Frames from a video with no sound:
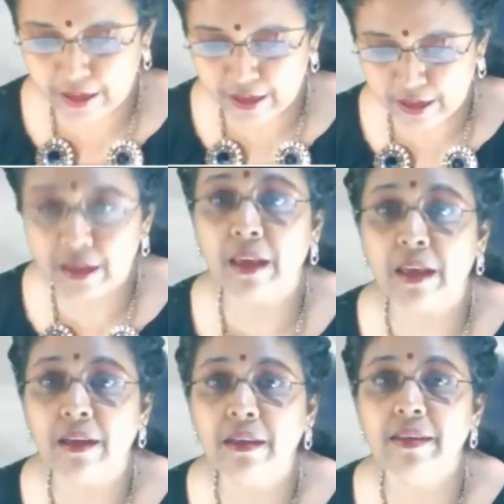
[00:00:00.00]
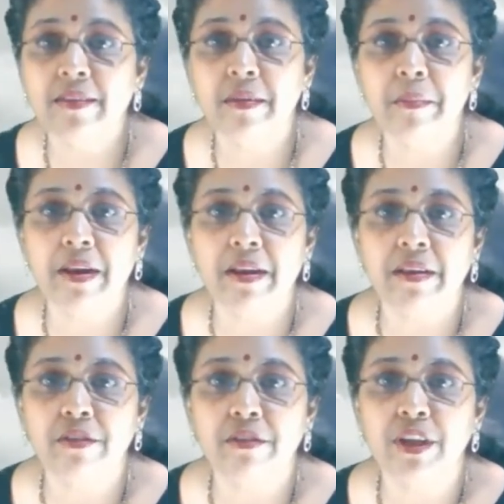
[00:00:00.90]
Here is the
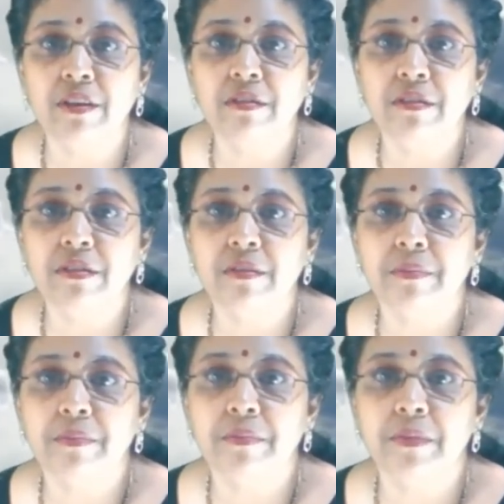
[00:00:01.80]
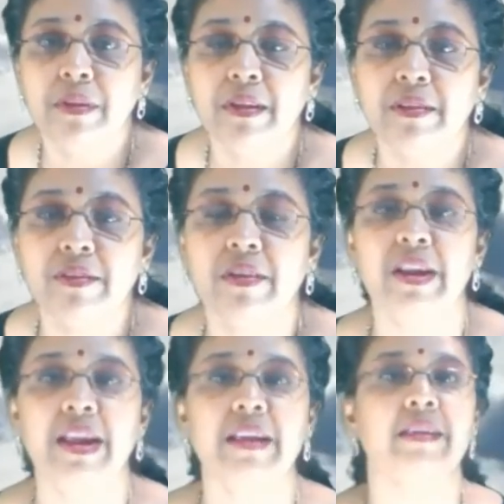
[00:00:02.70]
magnetic field that is
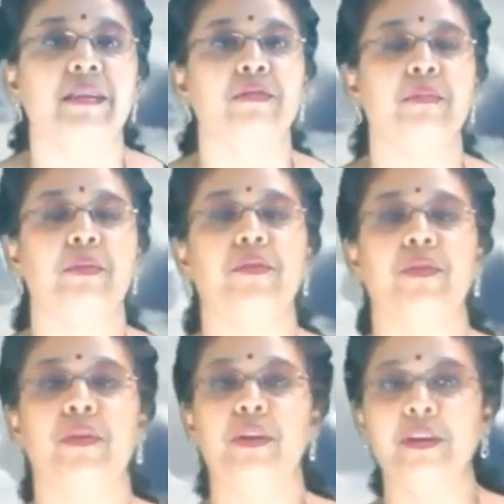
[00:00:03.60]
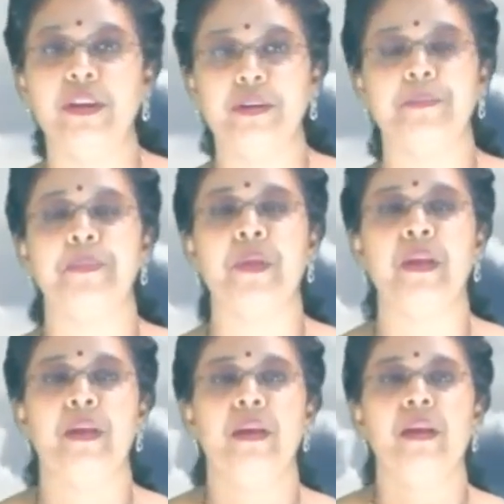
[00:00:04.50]
created from the solenoid.
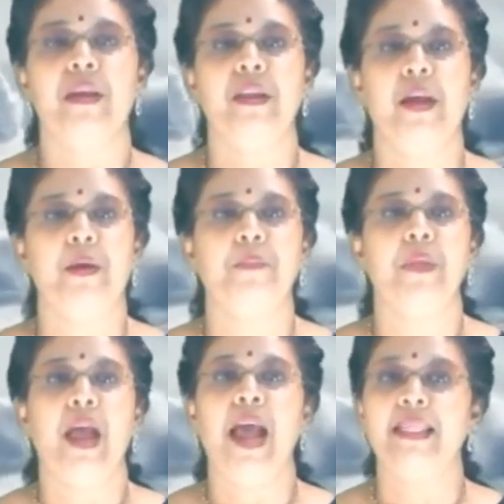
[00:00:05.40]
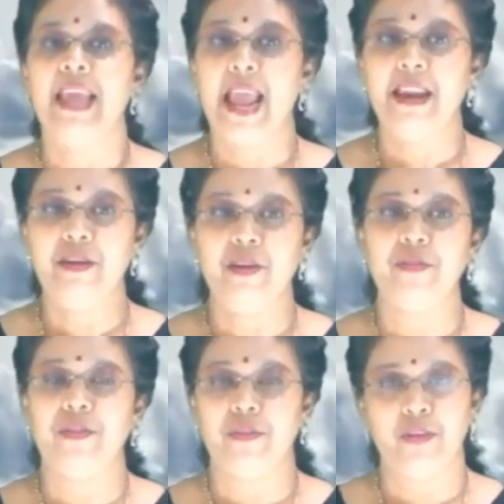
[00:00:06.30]
Now, at the end of
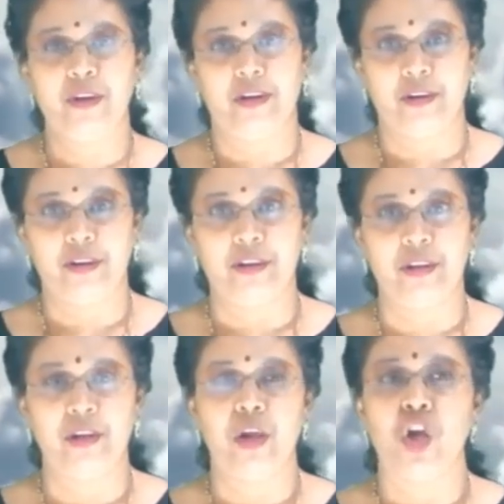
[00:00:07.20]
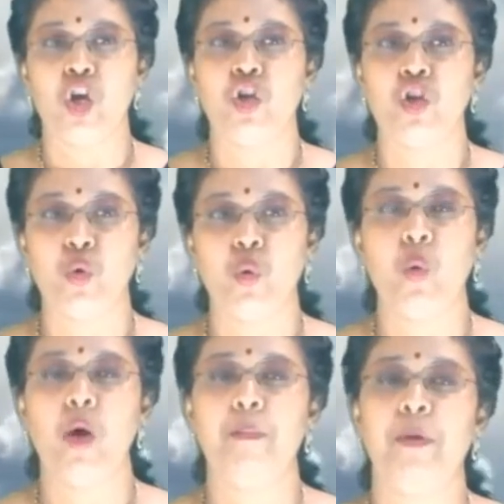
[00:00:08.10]
the solenoid,
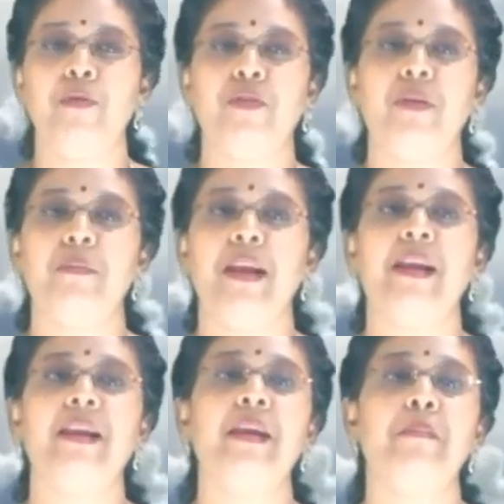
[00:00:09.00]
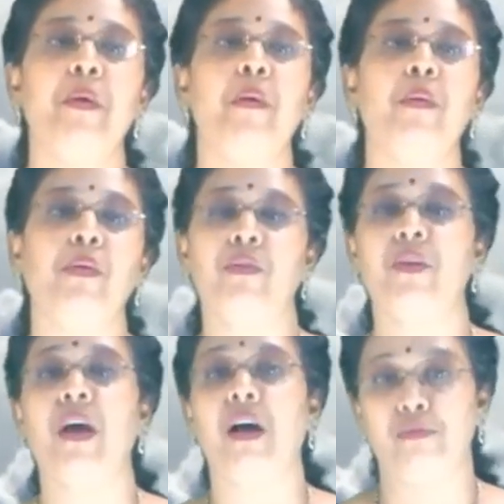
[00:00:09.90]
two opposing magnetic poles
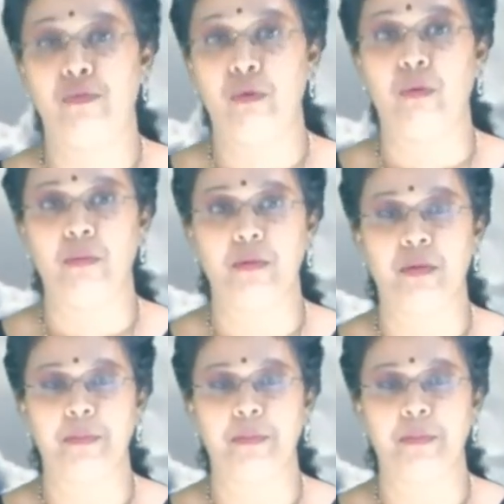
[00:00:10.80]
are formed.